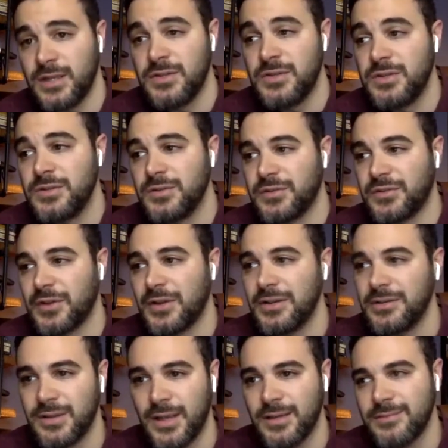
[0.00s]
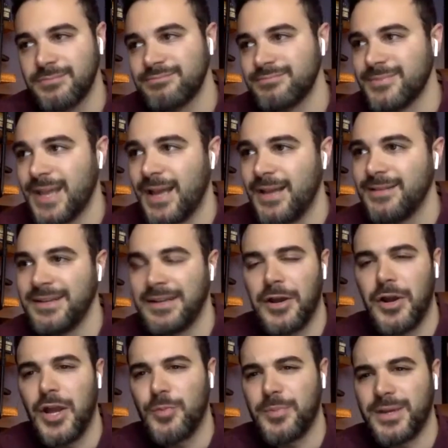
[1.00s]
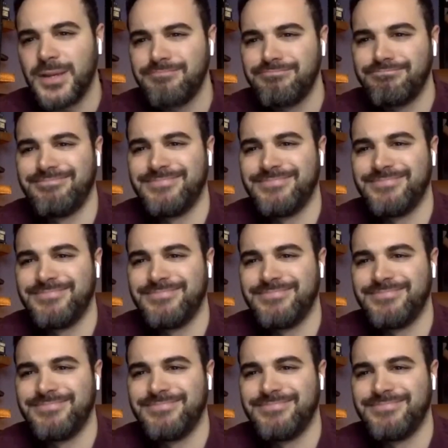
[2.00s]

and do so I, I i you know i hope i